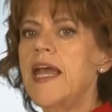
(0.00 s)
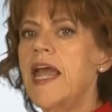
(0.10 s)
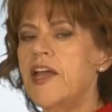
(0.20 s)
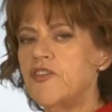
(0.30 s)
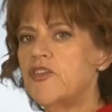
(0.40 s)

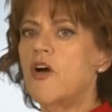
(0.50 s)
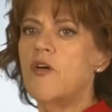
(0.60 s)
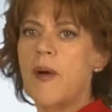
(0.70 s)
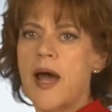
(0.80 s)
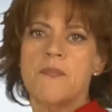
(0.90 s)
And
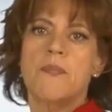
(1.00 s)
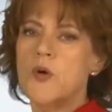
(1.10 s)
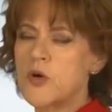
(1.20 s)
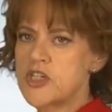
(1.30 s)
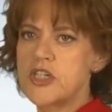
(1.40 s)
so my
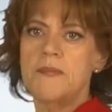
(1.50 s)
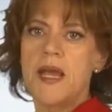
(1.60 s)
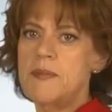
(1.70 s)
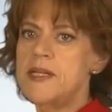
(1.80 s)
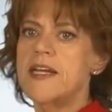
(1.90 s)
portion
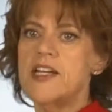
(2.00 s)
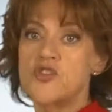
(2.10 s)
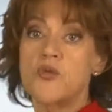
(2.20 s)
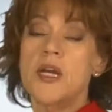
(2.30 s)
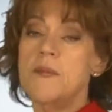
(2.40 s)
maybe
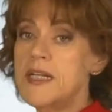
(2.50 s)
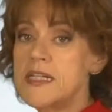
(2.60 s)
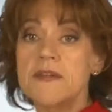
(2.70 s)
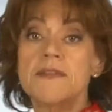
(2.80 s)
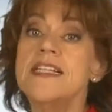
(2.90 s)
takes 20 minutes of